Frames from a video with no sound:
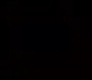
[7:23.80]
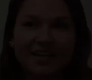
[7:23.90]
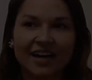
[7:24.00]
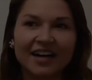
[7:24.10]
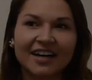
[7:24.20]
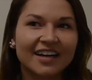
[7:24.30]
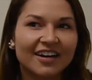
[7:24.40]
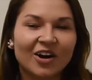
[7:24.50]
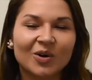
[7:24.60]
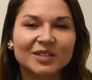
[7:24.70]
I
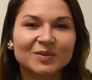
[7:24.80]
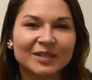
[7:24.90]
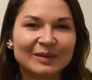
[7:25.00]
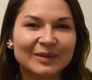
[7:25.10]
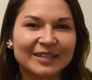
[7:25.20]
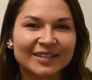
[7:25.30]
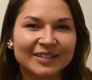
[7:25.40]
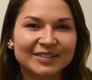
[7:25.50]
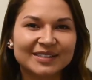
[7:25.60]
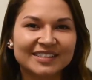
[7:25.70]
always wanted to be a
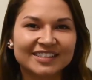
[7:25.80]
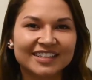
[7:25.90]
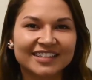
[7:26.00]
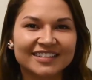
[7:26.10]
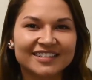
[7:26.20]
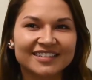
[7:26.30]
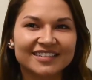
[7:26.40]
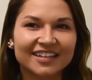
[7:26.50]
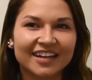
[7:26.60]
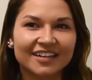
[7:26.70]
nurse
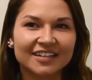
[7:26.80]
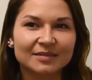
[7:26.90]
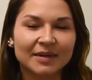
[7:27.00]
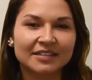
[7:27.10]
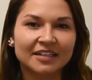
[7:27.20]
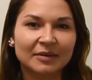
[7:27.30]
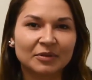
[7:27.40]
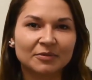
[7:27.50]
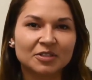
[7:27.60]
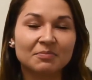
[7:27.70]
since, I guess, my dad
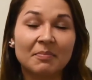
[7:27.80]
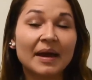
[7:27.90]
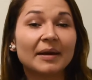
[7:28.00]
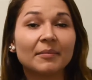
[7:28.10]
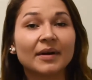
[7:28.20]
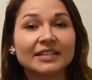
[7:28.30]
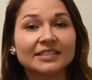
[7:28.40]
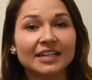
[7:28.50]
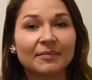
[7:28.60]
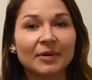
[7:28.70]
pretty much met my
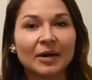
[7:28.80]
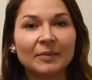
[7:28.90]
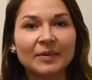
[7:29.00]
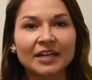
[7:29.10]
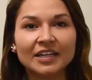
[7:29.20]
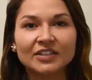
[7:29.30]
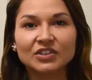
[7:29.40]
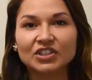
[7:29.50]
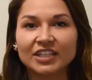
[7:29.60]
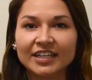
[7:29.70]
stepmom.
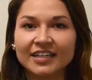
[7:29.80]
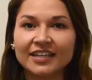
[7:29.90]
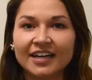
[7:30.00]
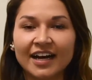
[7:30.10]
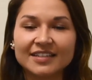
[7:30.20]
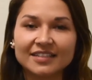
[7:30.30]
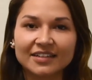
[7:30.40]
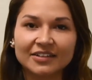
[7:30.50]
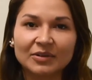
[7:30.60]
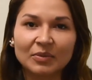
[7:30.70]
She has a
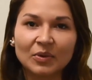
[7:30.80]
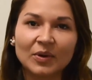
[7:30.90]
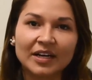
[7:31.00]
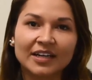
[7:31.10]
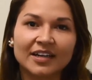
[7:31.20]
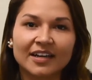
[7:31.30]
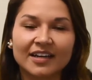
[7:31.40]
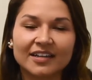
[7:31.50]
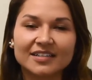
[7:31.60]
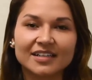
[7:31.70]
little boy,
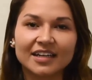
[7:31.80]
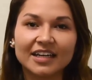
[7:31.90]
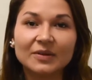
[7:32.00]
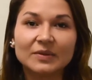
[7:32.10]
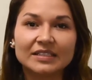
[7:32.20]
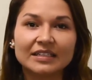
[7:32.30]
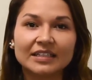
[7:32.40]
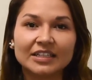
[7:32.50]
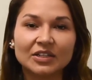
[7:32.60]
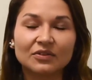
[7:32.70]
and he was in the
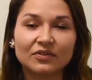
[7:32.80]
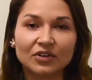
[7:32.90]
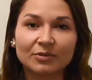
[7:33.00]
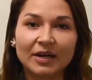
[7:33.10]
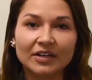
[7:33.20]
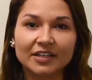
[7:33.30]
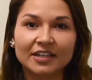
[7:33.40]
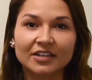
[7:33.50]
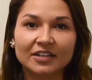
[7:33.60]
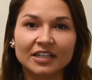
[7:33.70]
NICU for about a
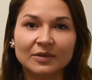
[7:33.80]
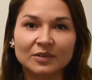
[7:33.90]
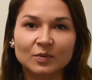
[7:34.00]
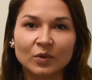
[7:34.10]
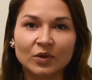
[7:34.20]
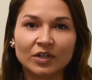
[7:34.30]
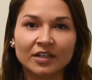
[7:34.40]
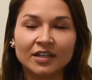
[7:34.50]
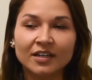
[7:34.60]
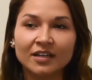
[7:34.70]
year. He was
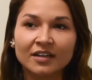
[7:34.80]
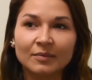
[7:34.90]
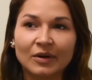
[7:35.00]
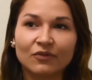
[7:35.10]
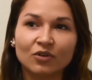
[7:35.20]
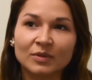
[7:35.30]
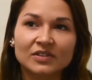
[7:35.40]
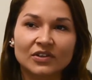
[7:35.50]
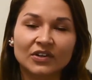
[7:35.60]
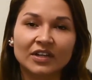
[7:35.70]
born about 4
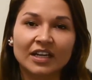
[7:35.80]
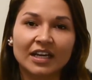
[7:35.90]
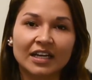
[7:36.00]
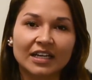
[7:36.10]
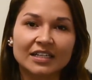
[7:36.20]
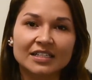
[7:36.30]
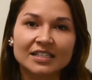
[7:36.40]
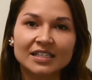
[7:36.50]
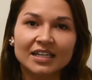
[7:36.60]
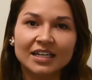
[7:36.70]
months early, and
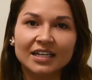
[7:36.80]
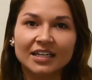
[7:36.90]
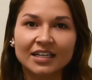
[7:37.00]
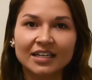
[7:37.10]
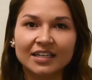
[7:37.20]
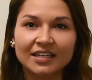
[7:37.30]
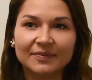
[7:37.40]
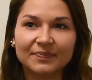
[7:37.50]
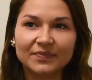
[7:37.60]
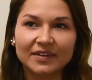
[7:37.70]
he
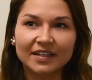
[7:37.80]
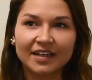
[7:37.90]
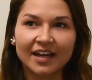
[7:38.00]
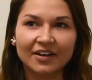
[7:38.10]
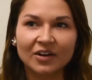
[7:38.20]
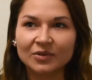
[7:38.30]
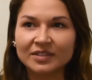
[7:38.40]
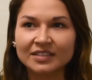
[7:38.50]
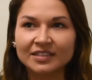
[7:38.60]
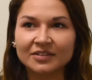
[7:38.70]
had all
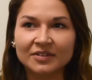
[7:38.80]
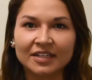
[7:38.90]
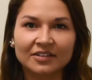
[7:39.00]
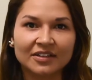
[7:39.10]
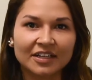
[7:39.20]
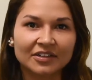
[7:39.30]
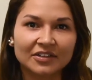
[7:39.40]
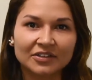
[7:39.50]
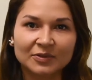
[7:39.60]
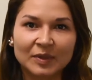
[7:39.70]
these neonatal like
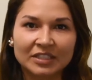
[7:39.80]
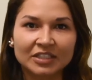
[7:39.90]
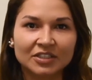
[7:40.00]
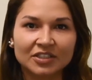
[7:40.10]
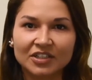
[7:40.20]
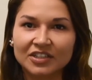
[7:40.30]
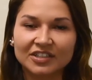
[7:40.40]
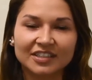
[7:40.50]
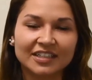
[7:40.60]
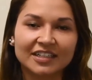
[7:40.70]
nurse
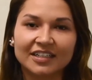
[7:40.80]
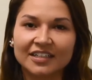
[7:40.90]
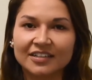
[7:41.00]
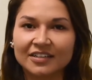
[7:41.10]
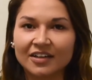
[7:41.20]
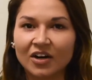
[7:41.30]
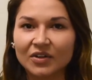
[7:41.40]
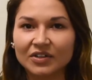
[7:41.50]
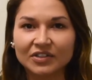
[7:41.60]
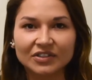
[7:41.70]
practitioners, and then
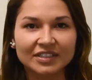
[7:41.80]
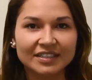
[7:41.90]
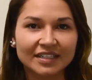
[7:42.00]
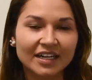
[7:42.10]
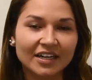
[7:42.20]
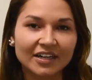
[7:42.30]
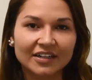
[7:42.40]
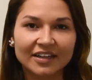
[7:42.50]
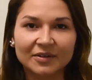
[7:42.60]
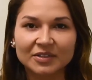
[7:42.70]
all the nurses
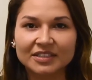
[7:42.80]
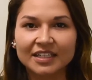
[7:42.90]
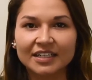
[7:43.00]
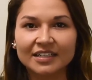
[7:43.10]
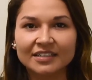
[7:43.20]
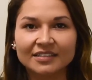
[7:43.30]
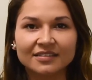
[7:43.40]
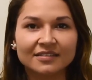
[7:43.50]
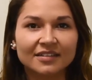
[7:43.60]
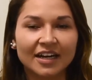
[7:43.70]
there that were just taking
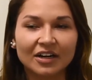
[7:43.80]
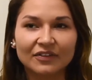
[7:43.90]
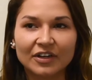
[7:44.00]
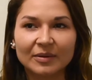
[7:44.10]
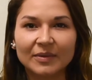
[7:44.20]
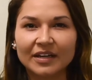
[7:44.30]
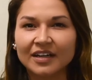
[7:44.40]
care of him.